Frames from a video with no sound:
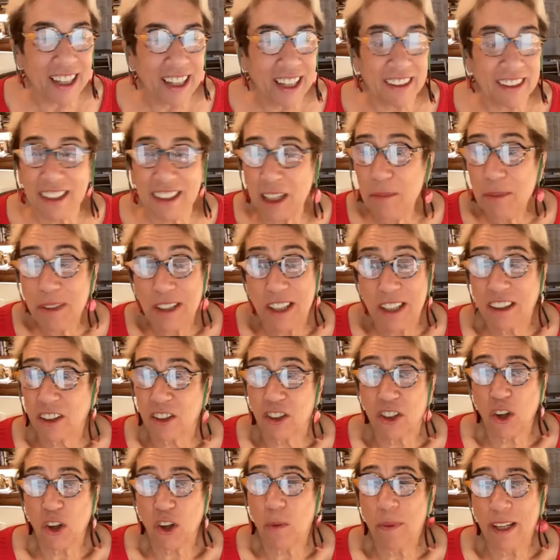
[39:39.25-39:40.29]
it seems that
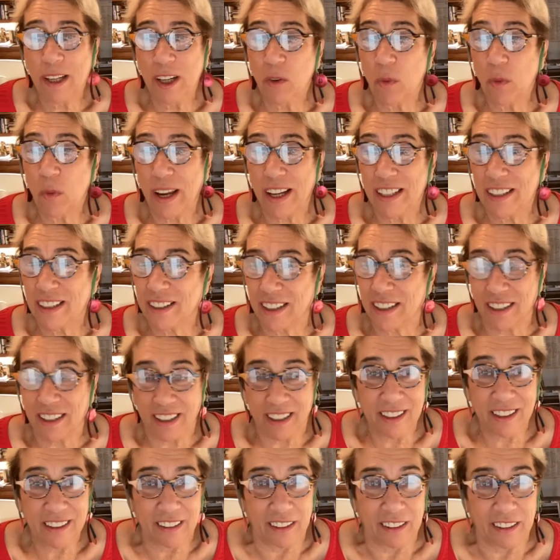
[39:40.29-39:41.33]
there's so many ways to
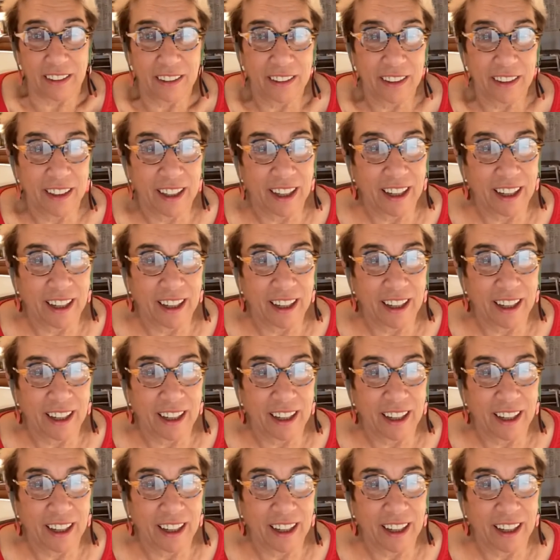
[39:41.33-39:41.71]
heal.